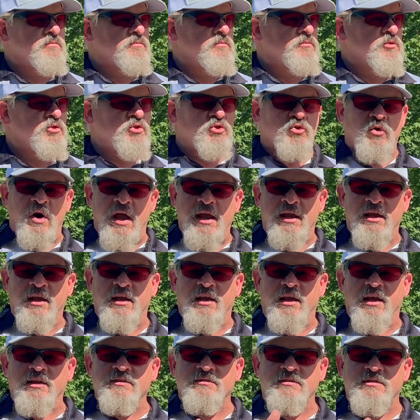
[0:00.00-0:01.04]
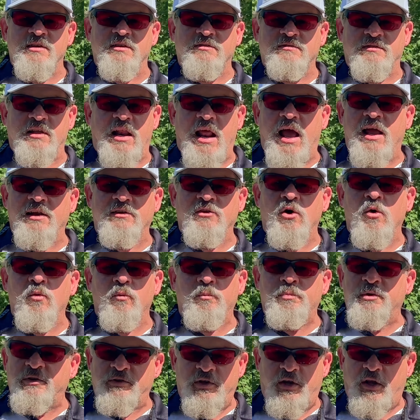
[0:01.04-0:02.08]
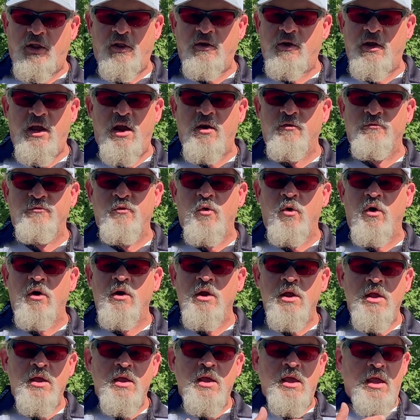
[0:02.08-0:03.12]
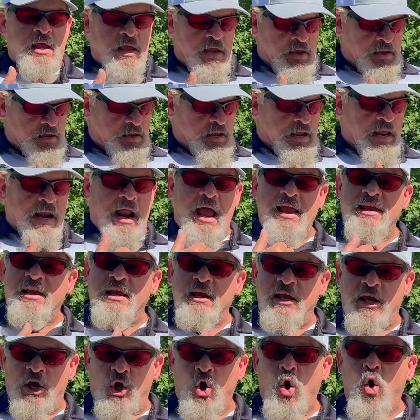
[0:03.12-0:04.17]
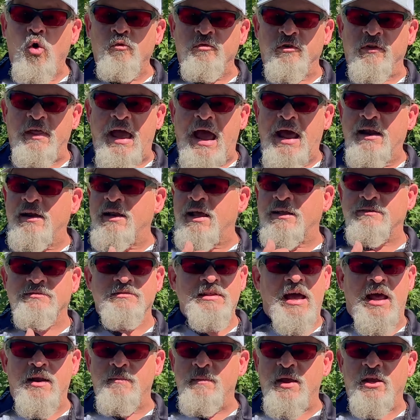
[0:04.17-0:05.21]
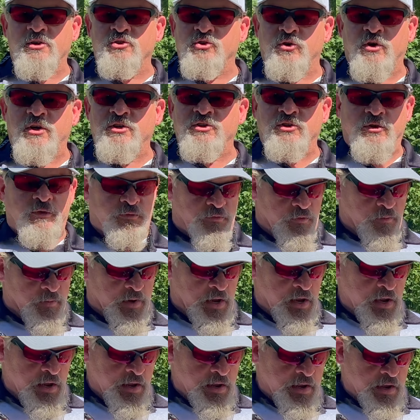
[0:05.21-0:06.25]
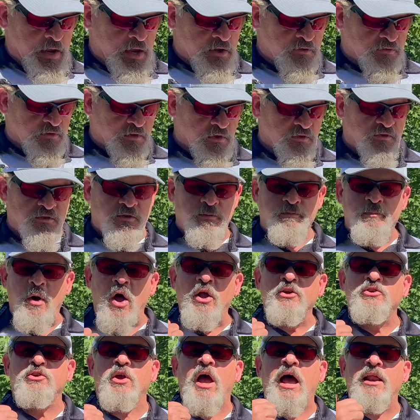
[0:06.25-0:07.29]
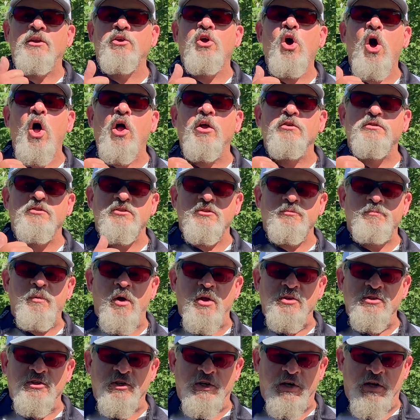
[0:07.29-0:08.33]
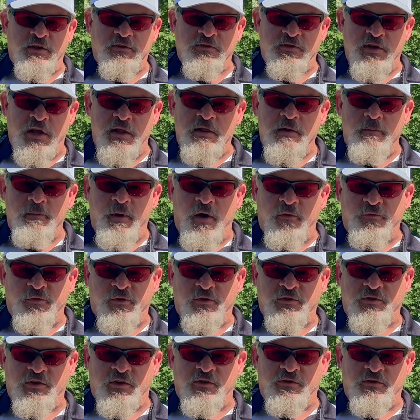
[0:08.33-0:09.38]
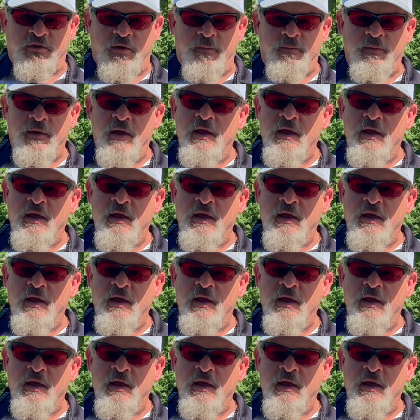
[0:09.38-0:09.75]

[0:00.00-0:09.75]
strike against this that I don't particularly care for, and I can get over that, that's not a major issue for me, is the sponge, I'd call it sponginess in the buffer system.